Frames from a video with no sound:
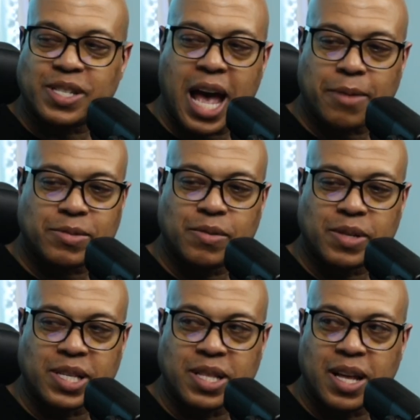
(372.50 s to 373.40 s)

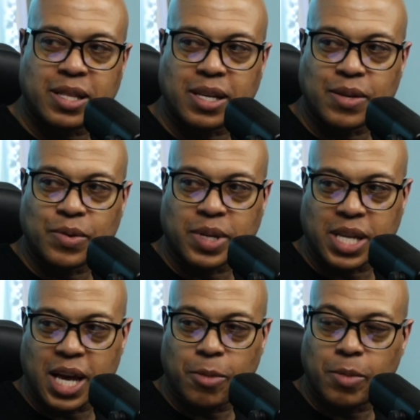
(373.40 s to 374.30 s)
absolutely nothing you could
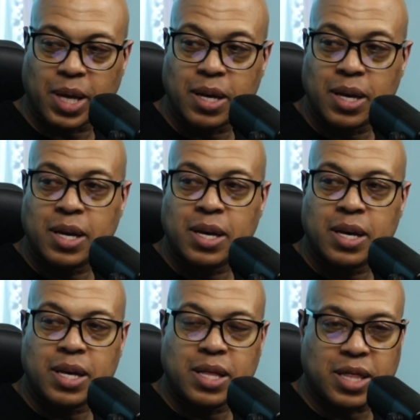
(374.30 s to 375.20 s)
tell me
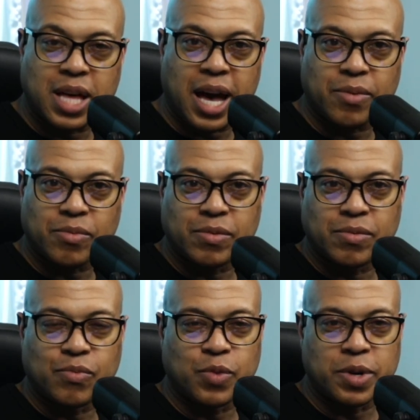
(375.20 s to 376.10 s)
that
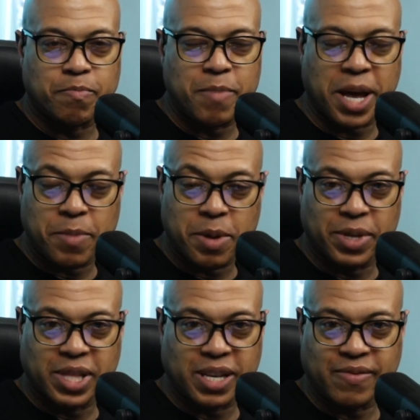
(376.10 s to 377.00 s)
would make me
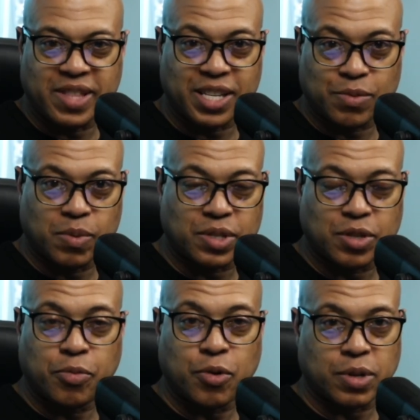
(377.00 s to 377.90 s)
believe this will
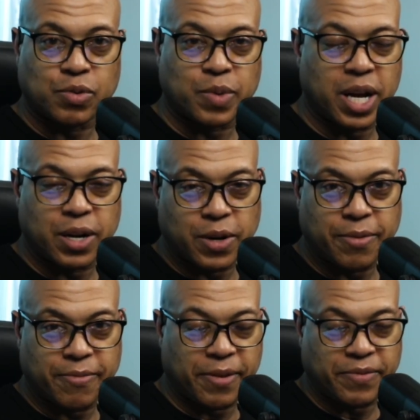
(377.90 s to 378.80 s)
support
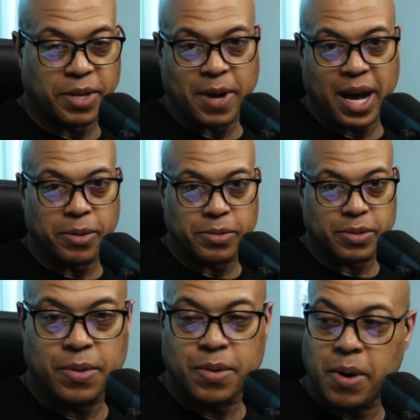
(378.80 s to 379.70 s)
350 pounds.